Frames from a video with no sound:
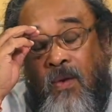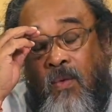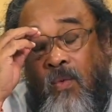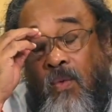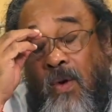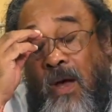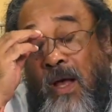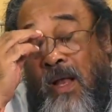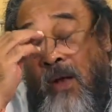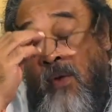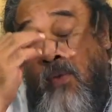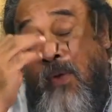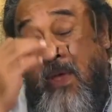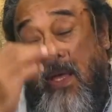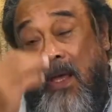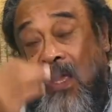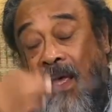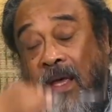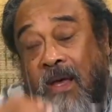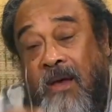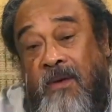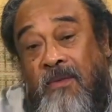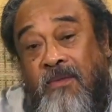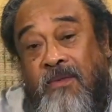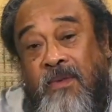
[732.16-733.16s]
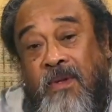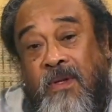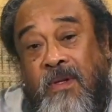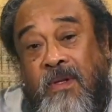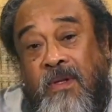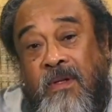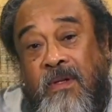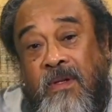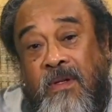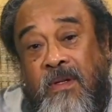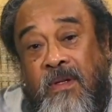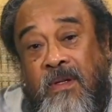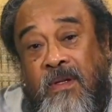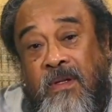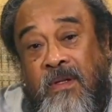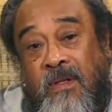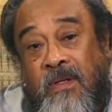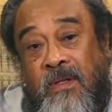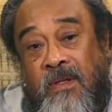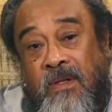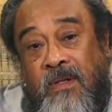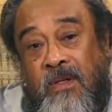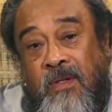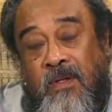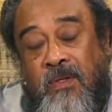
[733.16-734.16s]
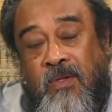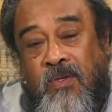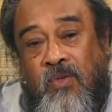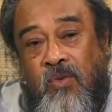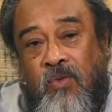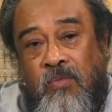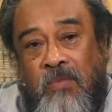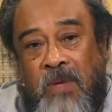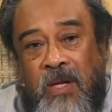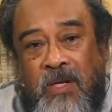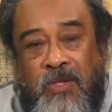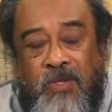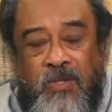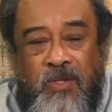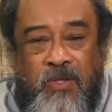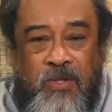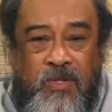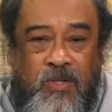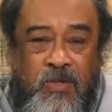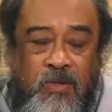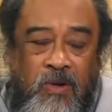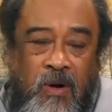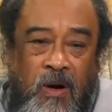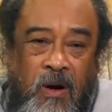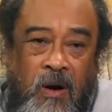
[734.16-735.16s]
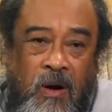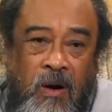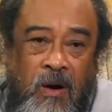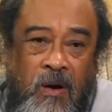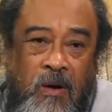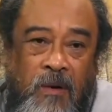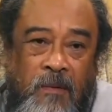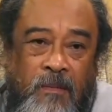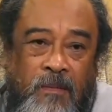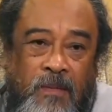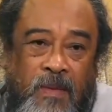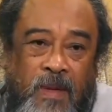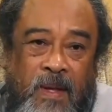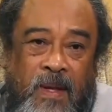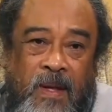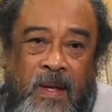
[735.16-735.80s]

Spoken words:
While we have too much strong